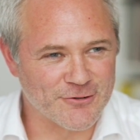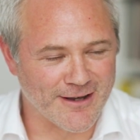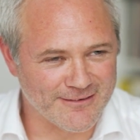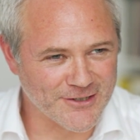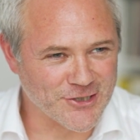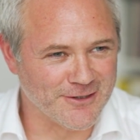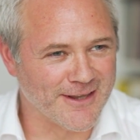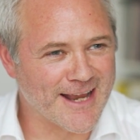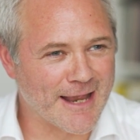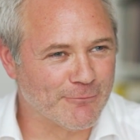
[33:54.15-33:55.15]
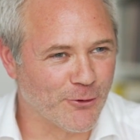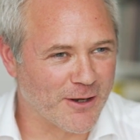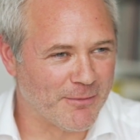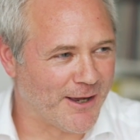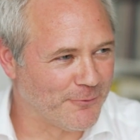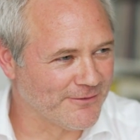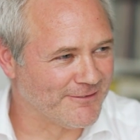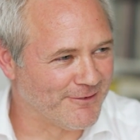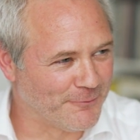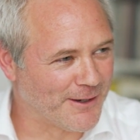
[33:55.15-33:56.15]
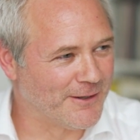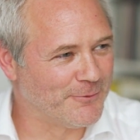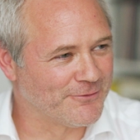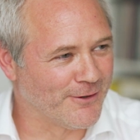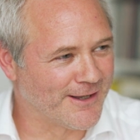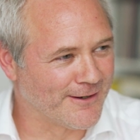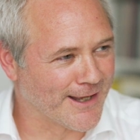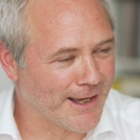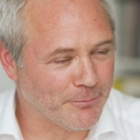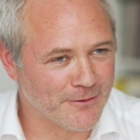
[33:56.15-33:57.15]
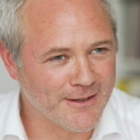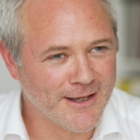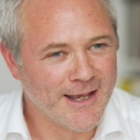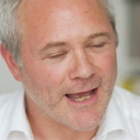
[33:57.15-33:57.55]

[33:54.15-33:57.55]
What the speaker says: transition that they kept talking about wasn't the one that was really going to happen.